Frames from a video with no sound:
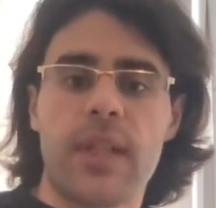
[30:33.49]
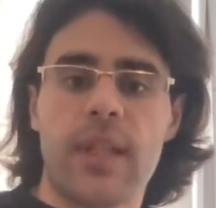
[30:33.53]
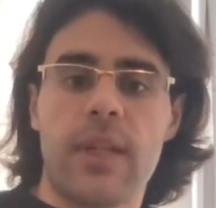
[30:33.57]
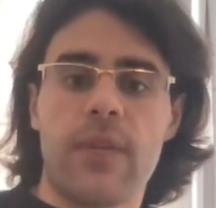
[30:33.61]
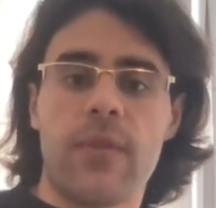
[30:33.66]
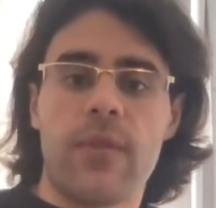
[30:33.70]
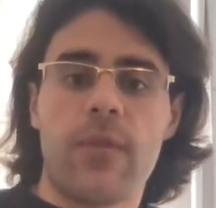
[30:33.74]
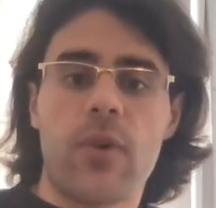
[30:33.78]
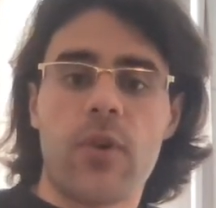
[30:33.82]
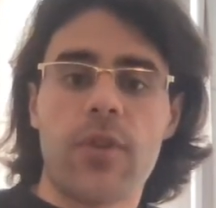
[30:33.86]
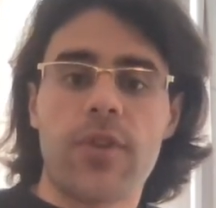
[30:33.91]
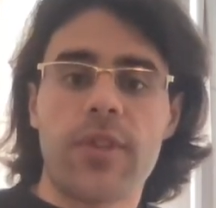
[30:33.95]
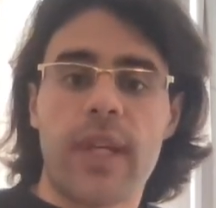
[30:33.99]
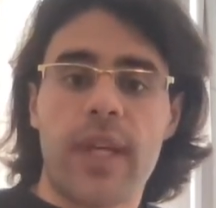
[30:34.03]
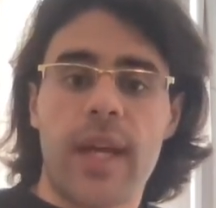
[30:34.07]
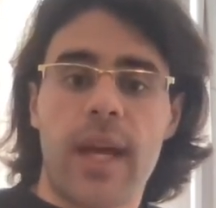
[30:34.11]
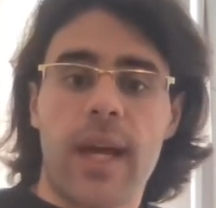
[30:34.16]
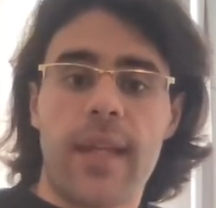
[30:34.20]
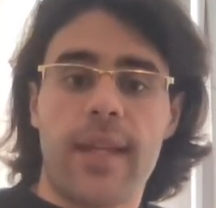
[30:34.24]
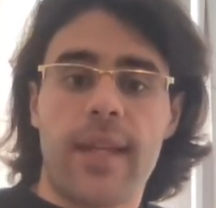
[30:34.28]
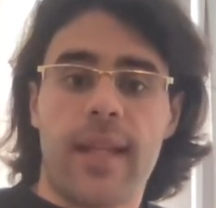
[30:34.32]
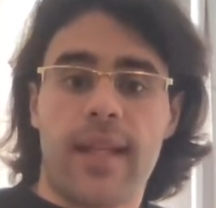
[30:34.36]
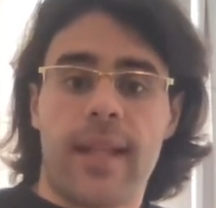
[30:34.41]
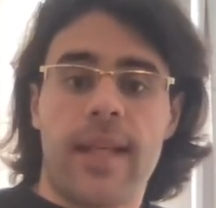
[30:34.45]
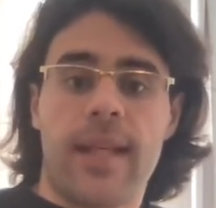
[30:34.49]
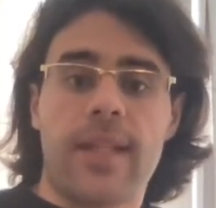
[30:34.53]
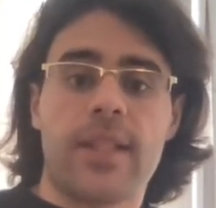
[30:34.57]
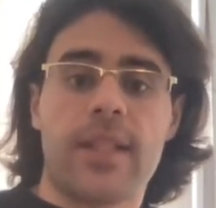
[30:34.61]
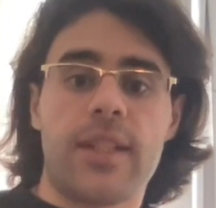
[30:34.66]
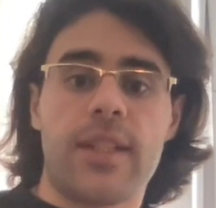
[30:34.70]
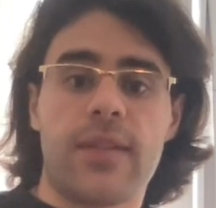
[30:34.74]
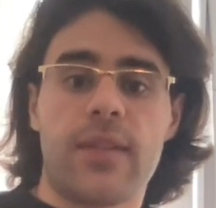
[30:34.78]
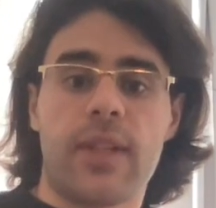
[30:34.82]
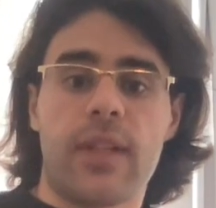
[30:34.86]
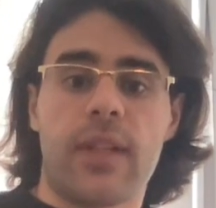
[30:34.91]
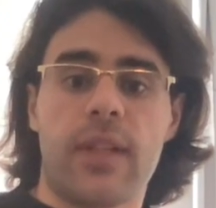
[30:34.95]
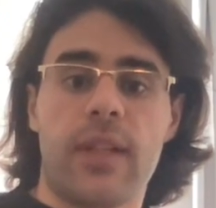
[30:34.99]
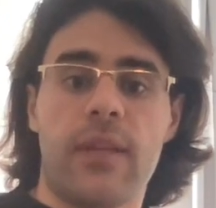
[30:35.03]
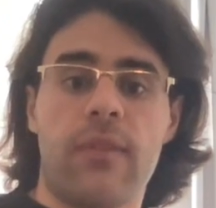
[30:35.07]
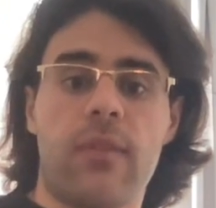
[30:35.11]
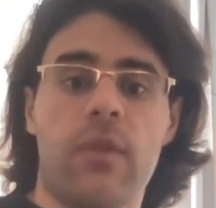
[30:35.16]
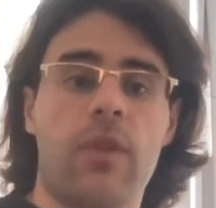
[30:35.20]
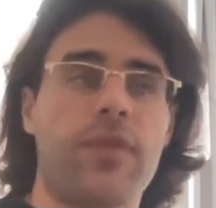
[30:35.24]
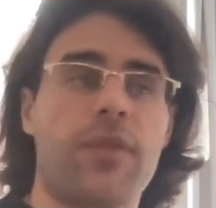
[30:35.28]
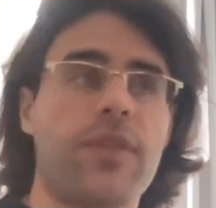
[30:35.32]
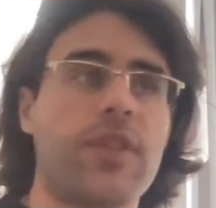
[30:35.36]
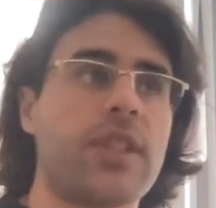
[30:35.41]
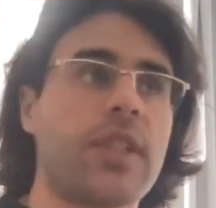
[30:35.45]
in the first AI that achieves a
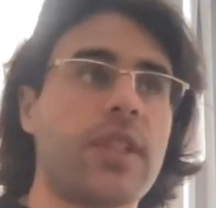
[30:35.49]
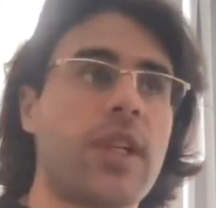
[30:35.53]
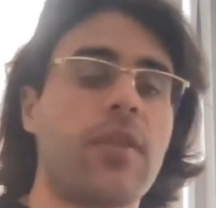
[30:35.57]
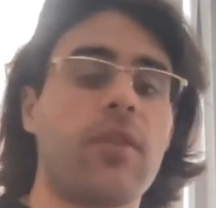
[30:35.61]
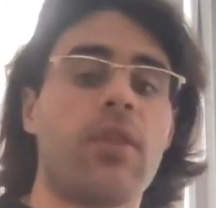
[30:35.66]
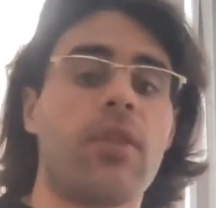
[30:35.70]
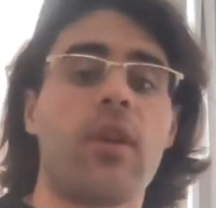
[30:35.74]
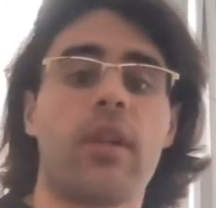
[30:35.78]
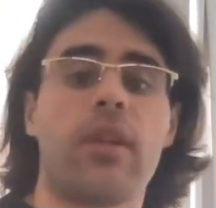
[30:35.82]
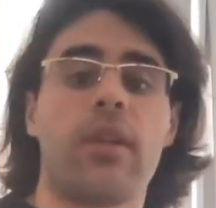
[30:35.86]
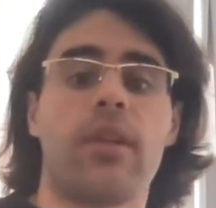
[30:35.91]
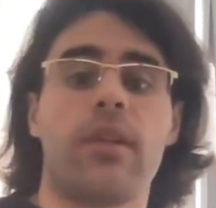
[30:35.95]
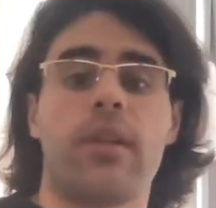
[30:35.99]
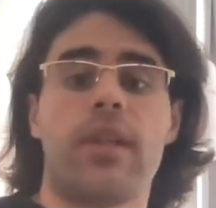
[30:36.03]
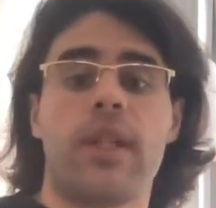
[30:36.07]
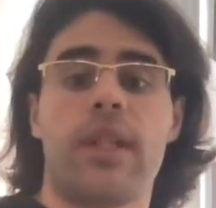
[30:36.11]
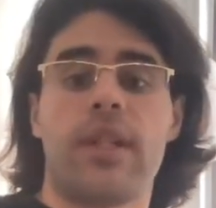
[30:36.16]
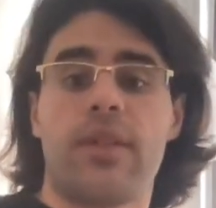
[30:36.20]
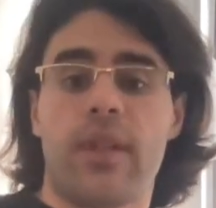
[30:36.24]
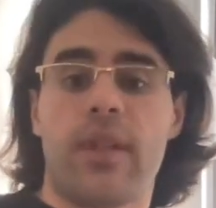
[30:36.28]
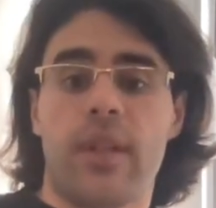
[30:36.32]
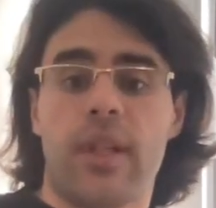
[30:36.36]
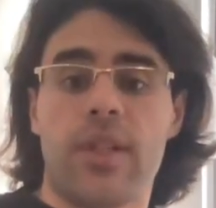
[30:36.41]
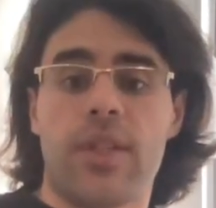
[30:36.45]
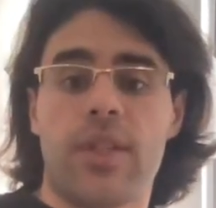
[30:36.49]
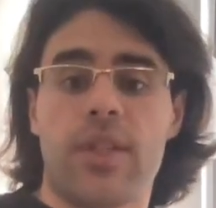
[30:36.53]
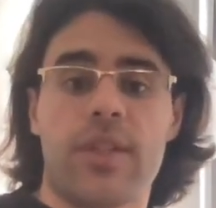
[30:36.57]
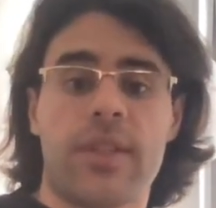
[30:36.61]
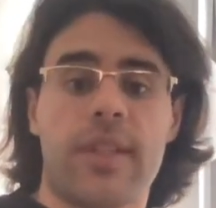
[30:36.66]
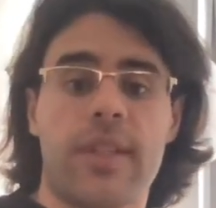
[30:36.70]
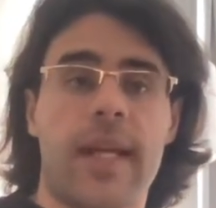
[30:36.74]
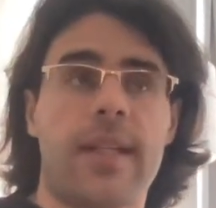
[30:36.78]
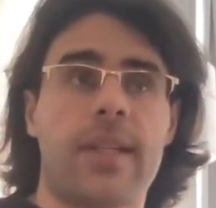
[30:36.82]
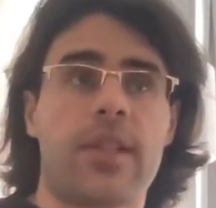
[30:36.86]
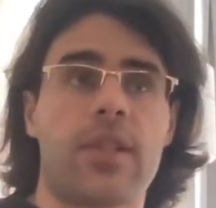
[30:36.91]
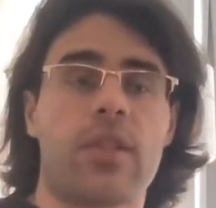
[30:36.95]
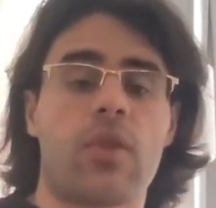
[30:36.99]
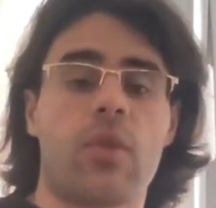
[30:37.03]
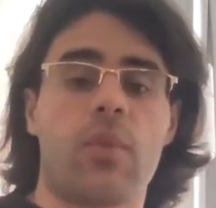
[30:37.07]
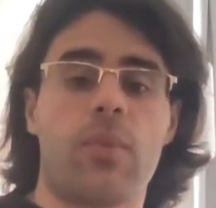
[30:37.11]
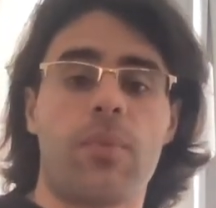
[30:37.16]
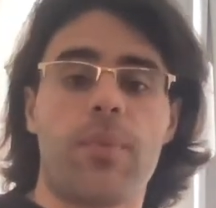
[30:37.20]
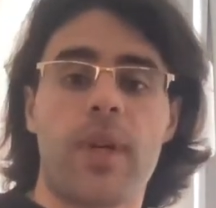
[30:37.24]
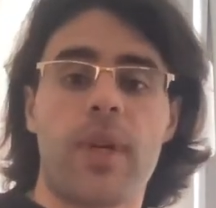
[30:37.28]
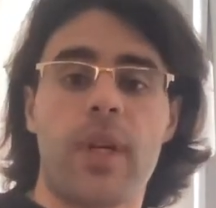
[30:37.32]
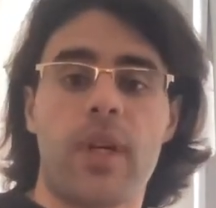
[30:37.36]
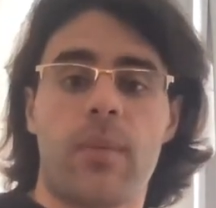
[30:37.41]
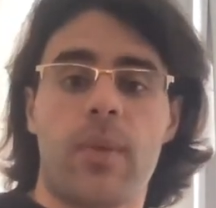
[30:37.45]
level of general intelligence that is
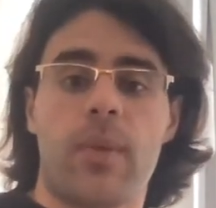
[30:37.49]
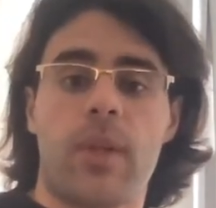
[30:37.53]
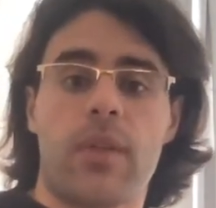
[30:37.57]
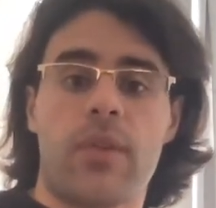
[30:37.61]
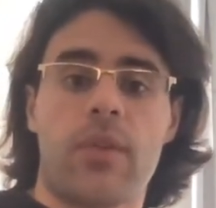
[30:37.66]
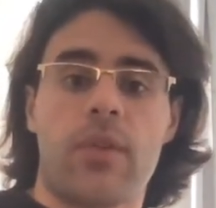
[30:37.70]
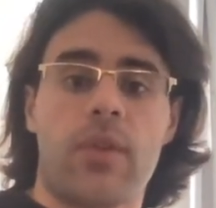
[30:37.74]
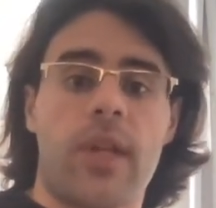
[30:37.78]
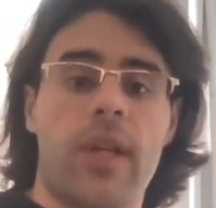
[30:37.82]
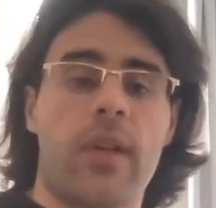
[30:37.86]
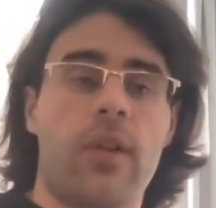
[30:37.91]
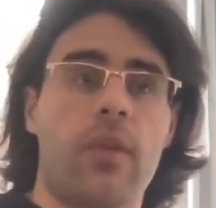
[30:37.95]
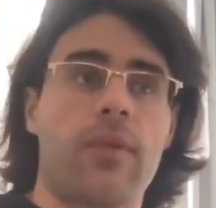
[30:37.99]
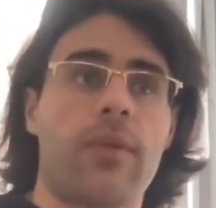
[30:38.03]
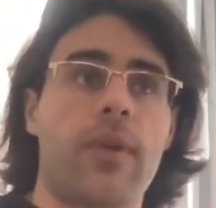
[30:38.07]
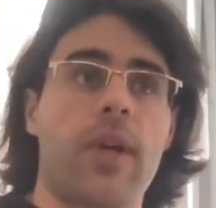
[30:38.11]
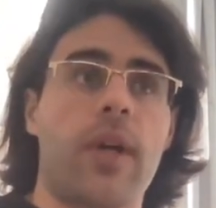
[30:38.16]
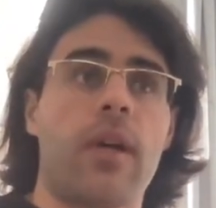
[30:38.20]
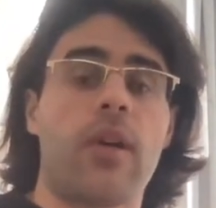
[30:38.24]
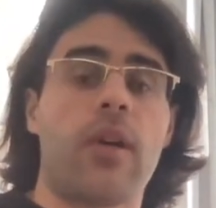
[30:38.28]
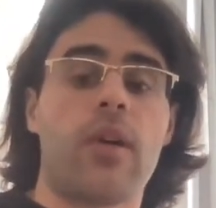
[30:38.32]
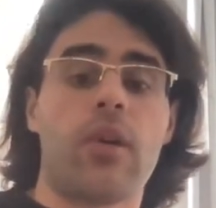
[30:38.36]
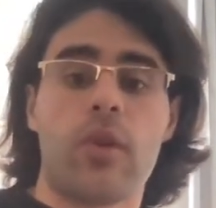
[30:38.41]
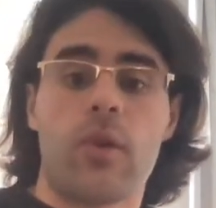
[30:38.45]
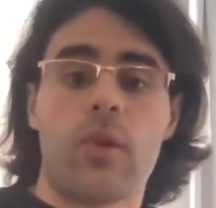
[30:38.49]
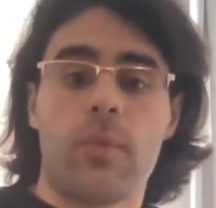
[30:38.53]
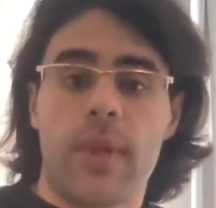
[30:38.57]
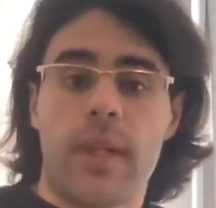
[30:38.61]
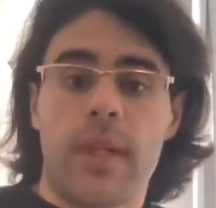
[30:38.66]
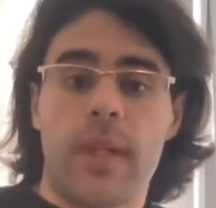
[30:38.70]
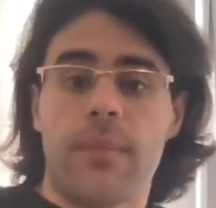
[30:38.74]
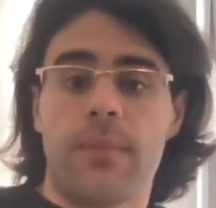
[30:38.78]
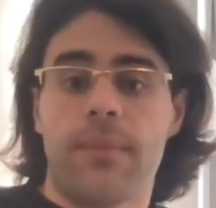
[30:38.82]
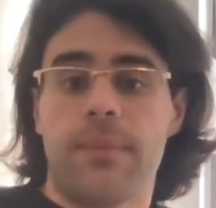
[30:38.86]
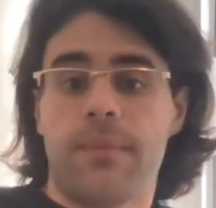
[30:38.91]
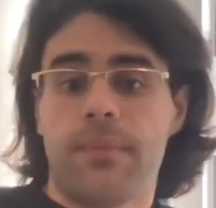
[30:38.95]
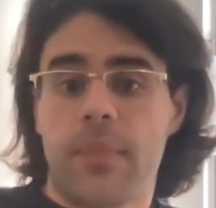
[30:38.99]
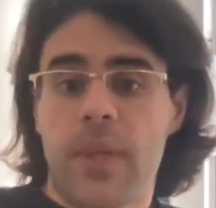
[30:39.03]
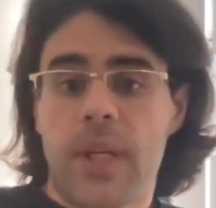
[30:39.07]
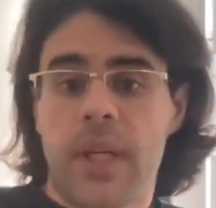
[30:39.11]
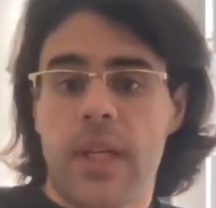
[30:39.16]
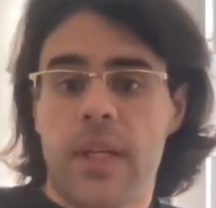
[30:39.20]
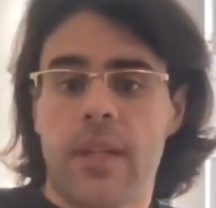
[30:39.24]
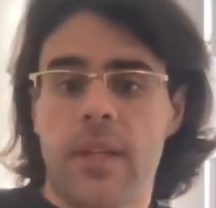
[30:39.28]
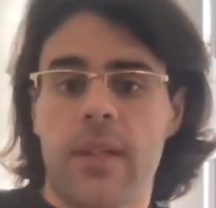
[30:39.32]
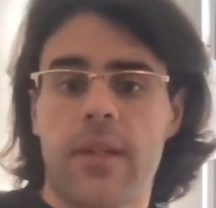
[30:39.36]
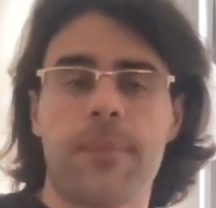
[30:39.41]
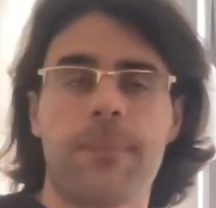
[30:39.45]
comparable to that of a human
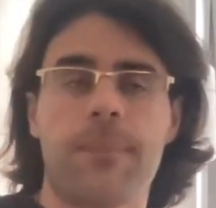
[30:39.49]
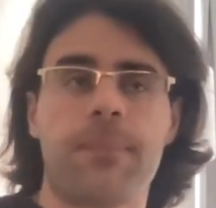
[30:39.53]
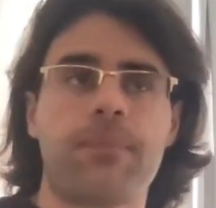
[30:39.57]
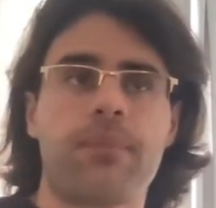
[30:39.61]
being.